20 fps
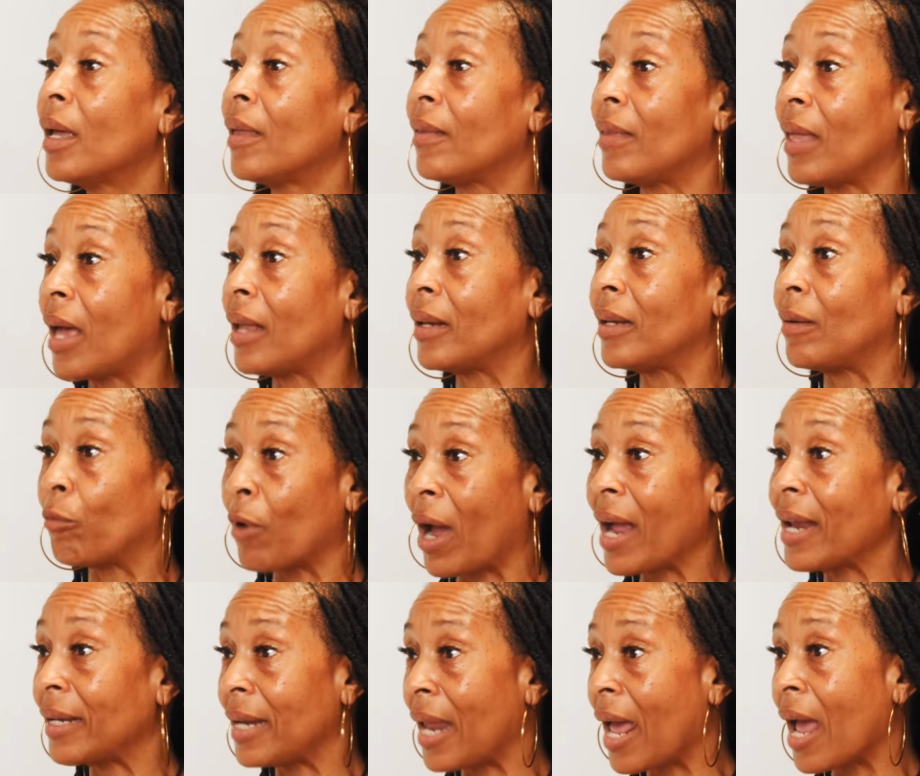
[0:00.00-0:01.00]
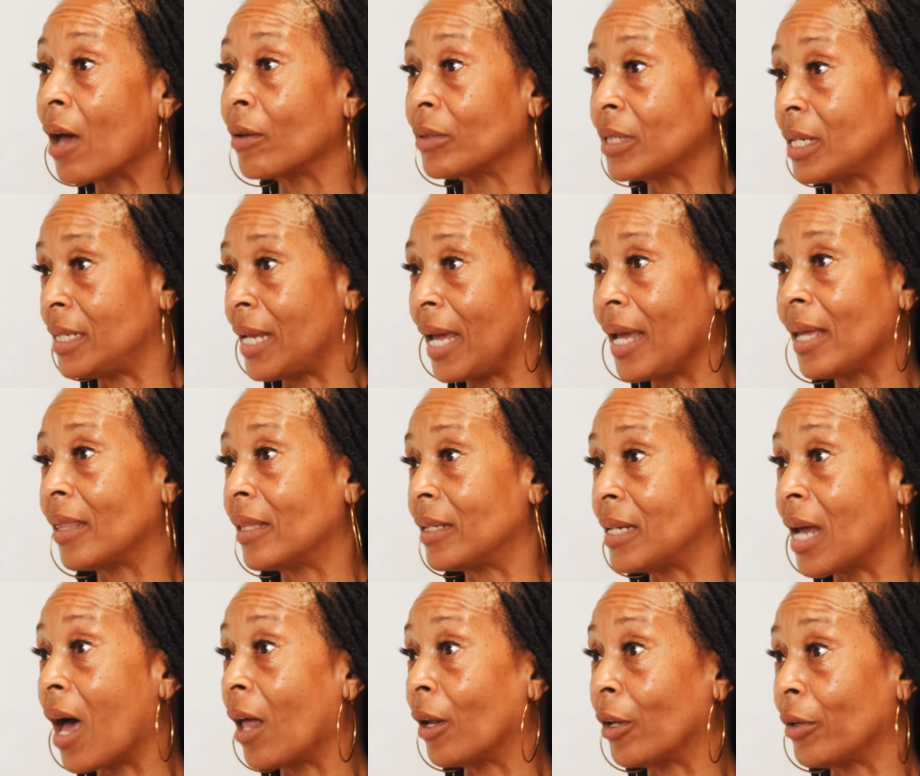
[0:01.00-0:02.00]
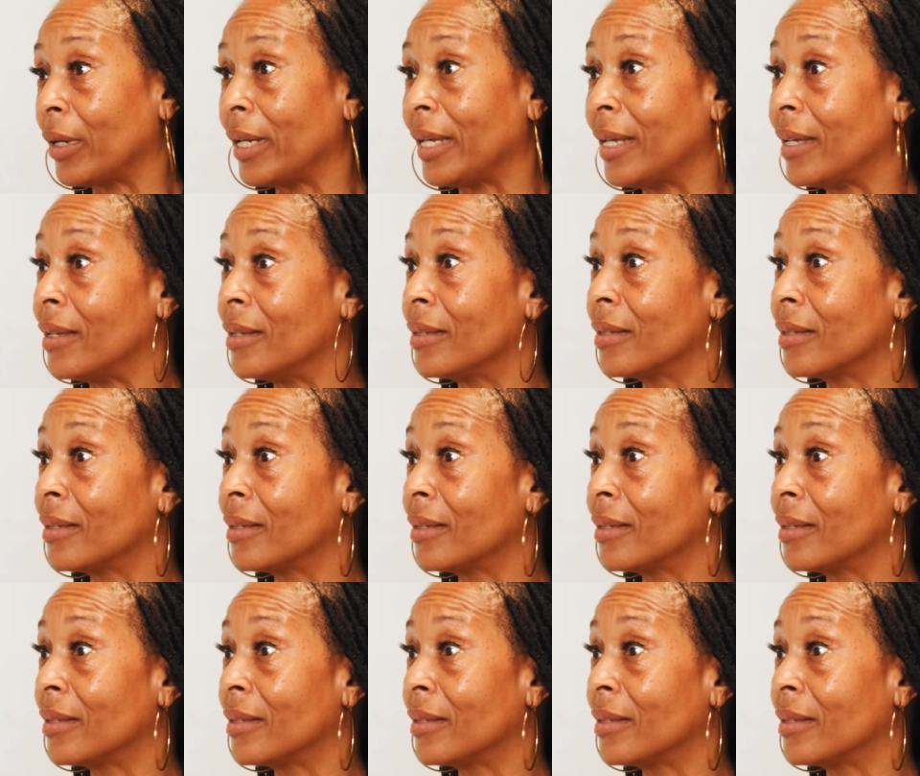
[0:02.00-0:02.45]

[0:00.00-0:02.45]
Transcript: that right now, today, the dollar is...